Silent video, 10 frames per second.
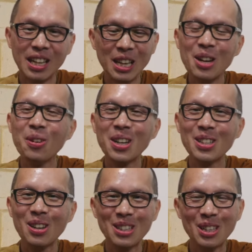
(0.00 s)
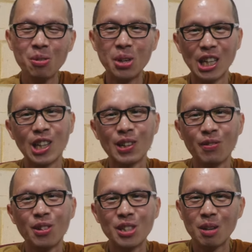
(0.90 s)
They don't want to talk to ill will
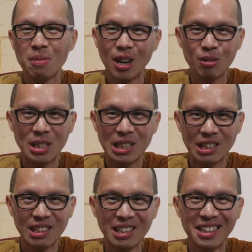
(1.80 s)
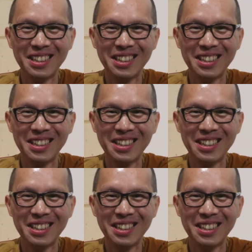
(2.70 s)
for some odd reason.